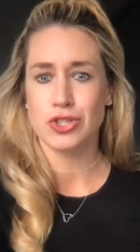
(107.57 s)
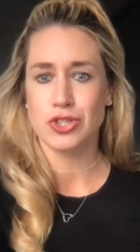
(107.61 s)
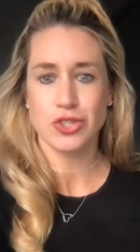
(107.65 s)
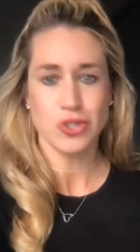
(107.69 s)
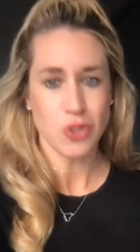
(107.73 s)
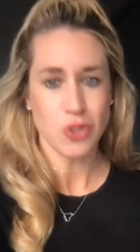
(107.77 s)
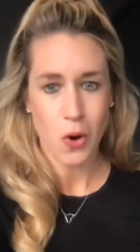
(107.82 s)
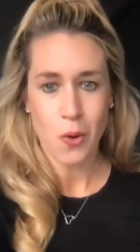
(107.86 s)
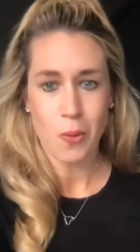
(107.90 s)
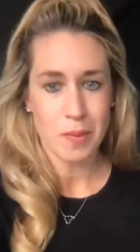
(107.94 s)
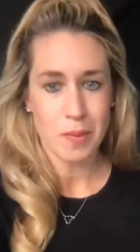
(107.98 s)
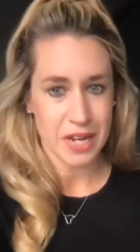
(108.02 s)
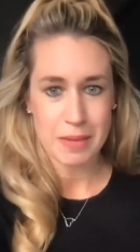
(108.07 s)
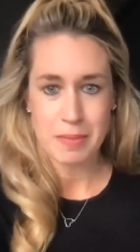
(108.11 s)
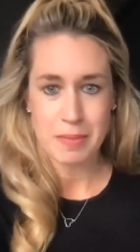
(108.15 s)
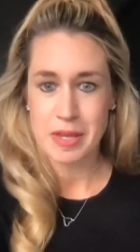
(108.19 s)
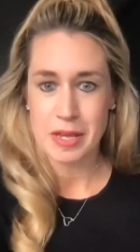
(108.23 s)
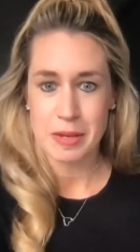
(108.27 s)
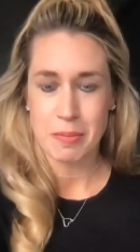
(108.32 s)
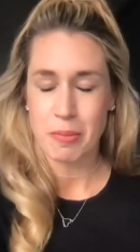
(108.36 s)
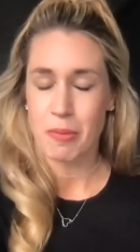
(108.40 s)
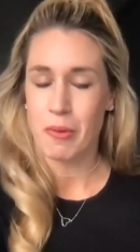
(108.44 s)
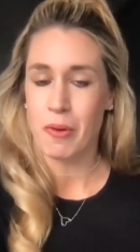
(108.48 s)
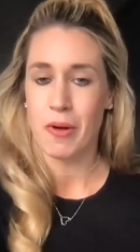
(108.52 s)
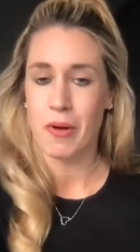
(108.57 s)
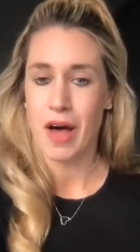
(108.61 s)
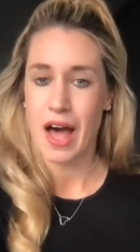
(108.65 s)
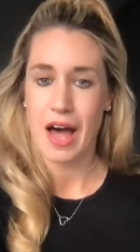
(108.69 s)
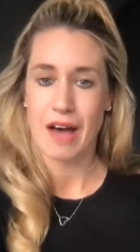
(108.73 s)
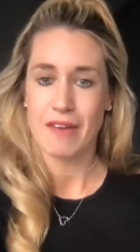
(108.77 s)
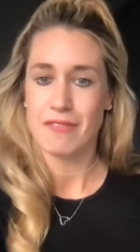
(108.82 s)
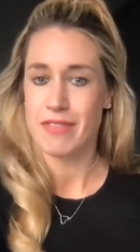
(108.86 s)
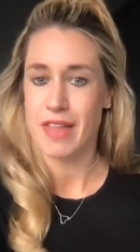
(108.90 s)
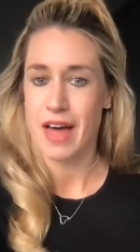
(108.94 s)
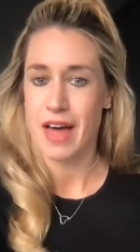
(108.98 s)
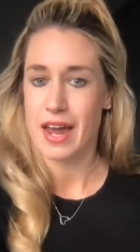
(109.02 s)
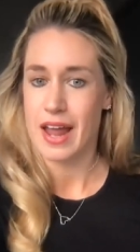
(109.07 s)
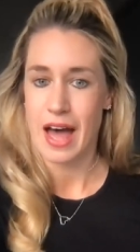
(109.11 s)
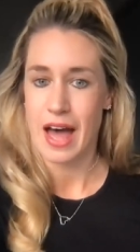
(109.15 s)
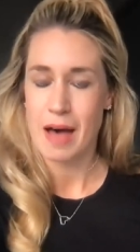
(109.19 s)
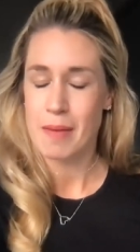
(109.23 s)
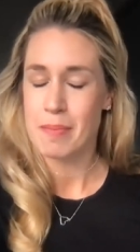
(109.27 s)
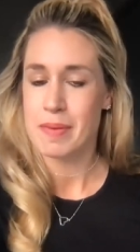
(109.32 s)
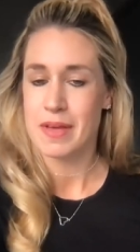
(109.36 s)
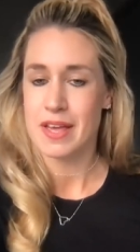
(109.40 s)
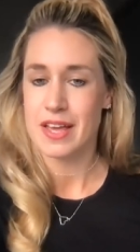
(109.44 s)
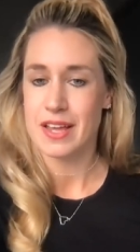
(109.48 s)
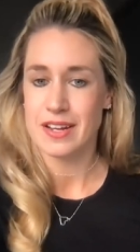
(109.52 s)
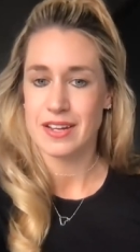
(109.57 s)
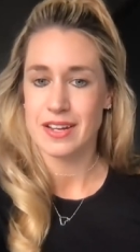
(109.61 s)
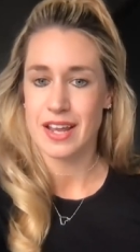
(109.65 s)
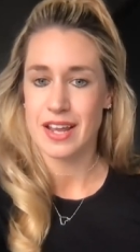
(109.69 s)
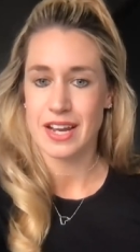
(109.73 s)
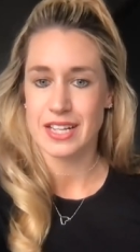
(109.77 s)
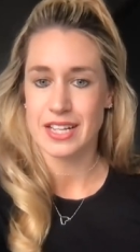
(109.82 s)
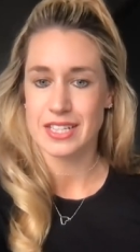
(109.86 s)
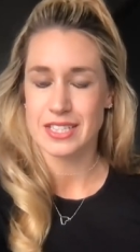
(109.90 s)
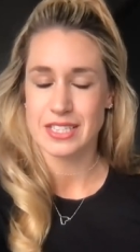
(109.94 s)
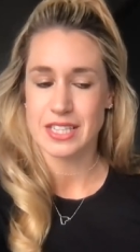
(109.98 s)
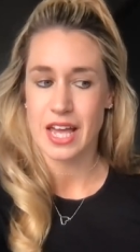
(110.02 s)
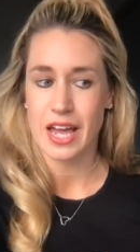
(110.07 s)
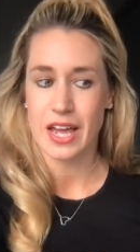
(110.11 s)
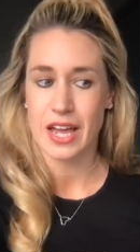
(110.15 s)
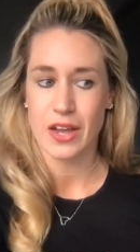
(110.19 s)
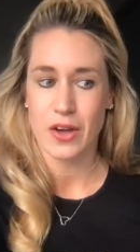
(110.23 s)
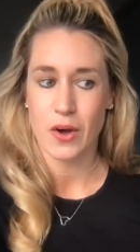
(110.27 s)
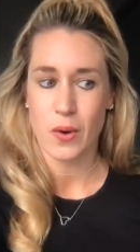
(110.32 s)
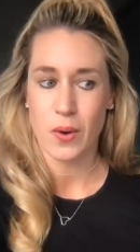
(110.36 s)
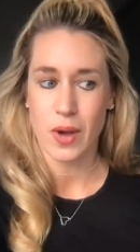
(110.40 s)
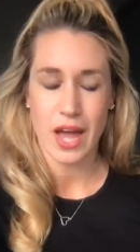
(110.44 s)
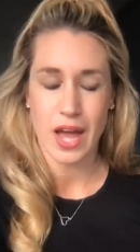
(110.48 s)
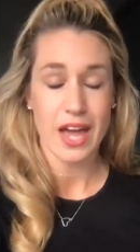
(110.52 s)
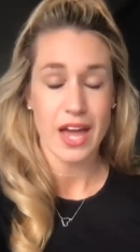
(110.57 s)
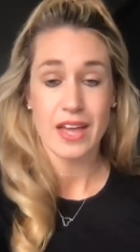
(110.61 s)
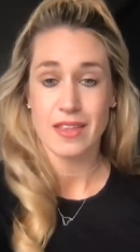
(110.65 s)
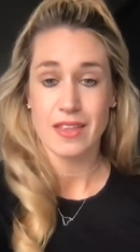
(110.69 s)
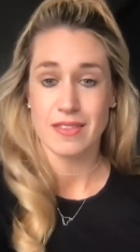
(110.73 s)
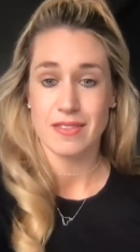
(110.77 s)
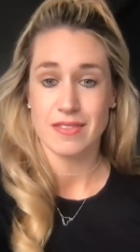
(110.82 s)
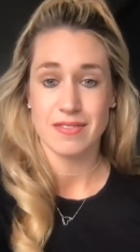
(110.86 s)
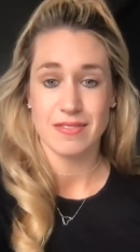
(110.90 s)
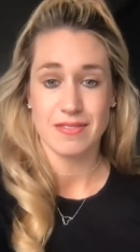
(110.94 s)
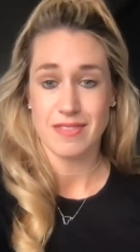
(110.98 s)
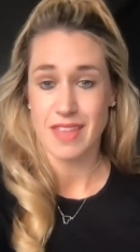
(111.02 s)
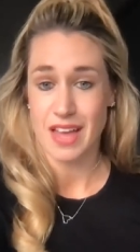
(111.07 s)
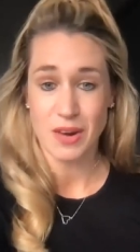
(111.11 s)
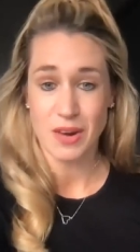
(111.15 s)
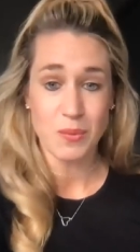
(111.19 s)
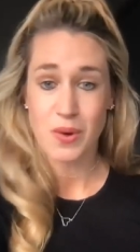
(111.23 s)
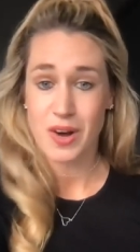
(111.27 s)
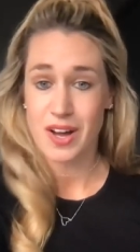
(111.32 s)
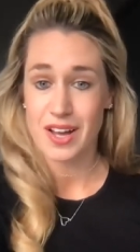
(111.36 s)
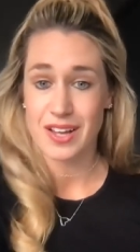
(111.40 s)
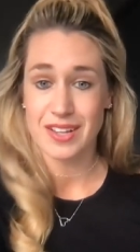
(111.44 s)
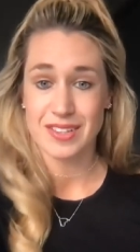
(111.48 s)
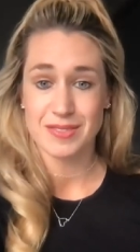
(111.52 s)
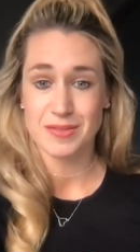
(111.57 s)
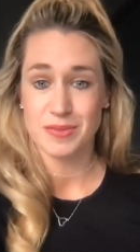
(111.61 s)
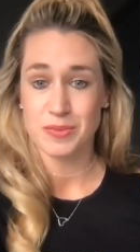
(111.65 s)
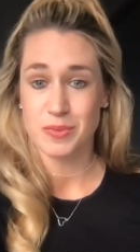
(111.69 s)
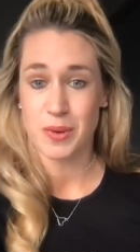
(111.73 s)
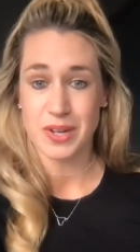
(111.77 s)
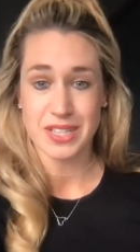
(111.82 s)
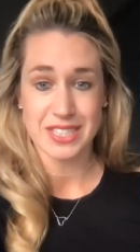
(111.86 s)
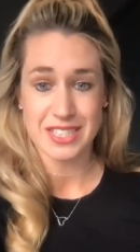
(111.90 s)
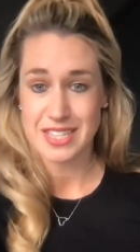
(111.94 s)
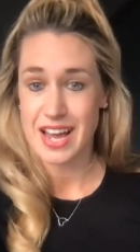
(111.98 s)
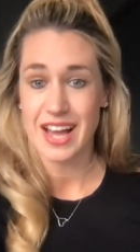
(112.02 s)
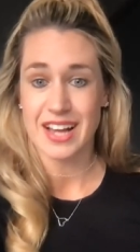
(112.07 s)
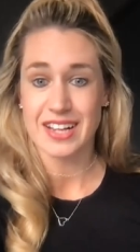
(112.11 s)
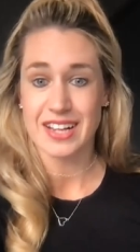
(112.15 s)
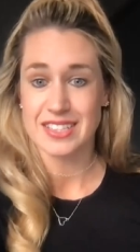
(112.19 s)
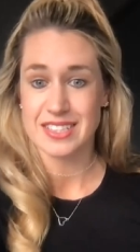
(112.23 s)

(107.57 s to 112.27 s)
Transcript: so many people have that happened, And it's like, yeah. okay, then what? What's